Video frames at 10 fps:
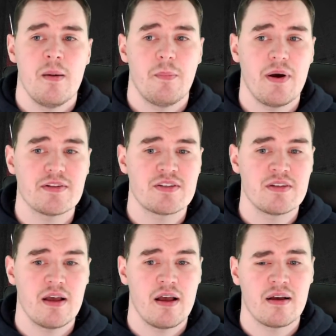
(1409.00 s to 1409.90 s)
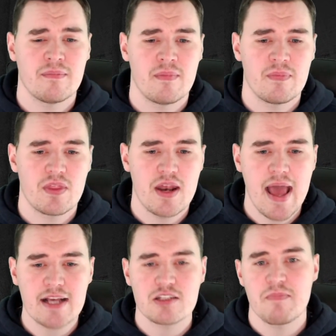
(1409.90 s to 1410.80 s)
But the
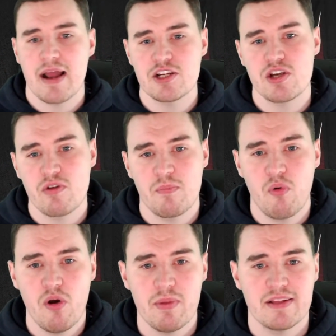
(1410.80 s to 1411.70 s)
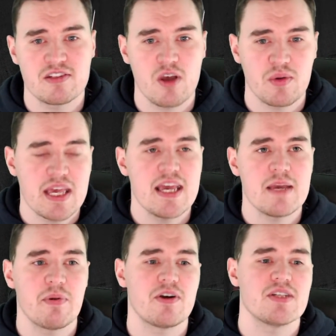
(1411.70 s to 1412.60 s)
next managerial appointment is so key
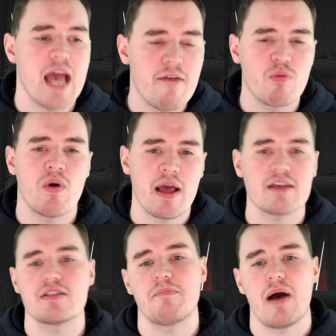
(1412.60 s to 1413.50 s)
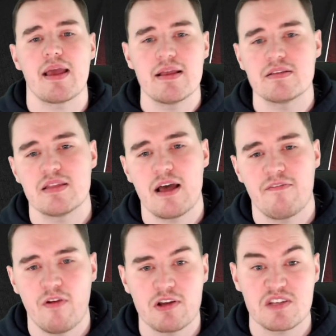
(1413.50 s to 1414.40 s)
because everyone has to buy into that
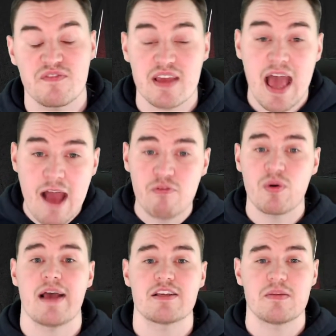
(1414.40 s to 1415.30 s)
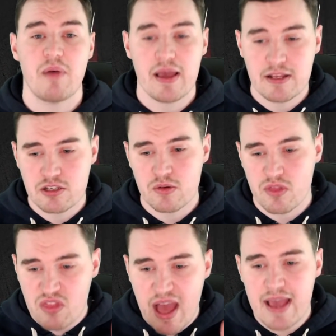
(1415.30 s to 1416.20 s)
philosophy. Everyone has to buy into
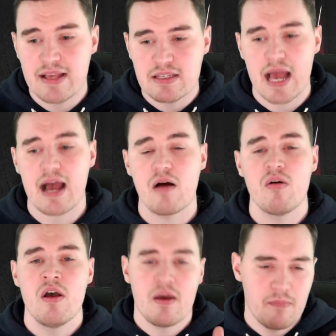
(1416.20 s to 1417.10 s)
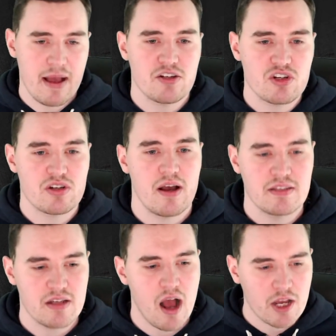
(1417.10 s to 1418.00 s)
that is how Manchester
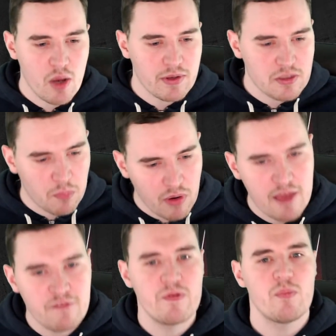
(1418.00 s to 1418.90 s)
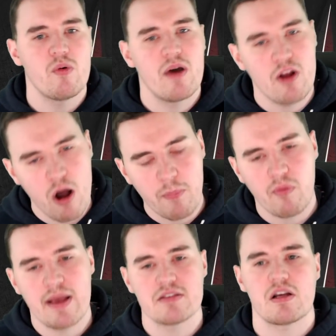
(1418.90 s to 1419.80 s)
United are going to play football and
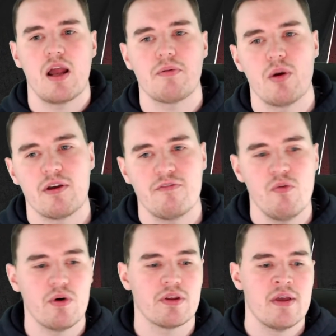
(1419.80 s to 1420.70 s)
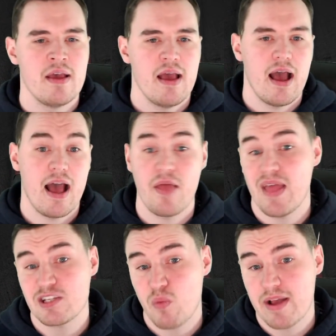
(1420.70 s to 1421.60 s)
operate as a club going forward. And
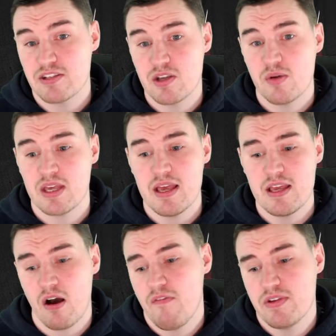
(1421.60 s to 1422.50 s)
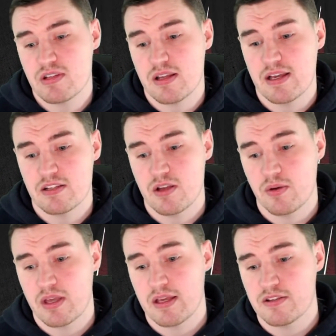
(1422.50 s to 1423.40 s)
that's why it's so key. Obviously, it's so key.